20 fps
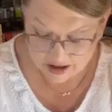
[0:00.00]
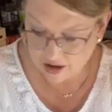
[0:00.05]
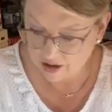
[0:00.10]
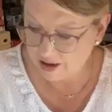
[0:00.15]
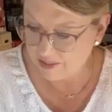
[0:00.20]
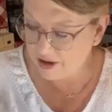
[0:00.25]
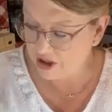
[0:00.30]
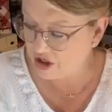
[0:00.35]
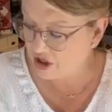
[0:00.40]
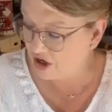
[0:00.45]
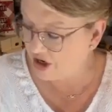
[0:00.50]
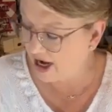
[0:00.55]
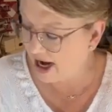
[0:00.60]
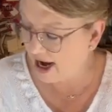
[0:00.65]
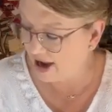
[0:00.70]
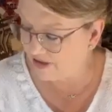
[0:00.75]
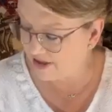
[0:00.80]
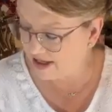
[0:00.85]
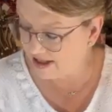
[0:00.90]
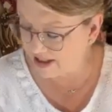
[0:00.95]
So let me show you
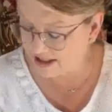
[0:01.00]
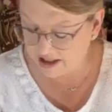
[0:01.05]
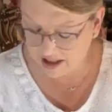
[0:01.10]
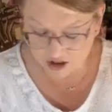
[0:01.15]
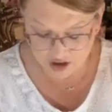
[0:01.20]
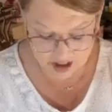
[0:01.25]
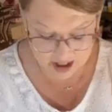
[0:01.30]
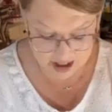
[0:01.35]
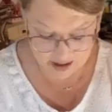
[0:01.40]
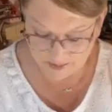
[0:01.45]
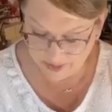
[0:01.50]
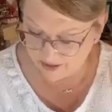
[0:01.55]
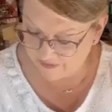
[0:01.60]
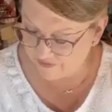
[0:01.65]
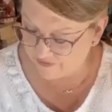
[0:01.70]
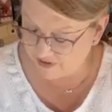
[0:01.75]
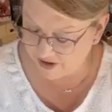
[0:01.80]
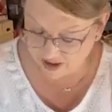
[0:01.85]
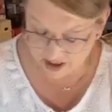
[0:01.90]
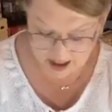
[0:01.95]
how this is looking by
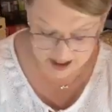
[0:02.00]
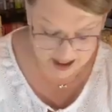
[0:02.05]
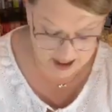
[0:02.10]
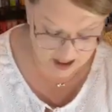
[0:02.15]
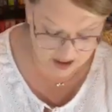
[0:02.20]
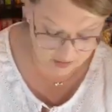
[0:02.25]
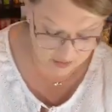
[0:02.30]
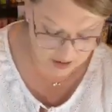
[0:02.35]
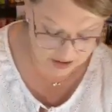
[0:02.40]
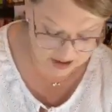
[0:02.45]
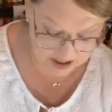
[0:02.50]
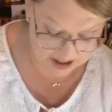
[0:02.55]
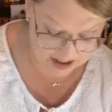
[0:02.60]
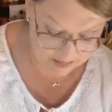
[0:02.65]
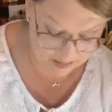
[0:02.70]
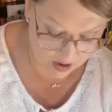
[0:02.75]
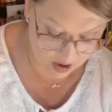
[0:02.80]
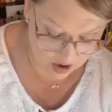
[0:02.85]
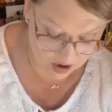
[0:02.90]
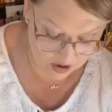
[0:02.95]
filling in with
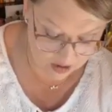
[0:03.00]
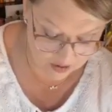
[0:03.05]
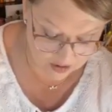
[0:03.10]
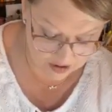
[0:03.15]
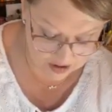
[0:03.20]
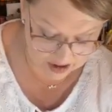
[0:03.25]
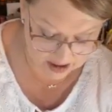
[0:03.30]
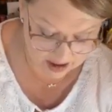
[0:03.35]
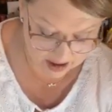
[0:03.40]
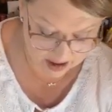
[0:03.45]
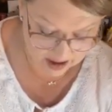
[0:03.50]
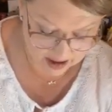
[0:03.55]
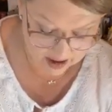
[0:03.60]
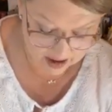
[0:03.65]
these pearls.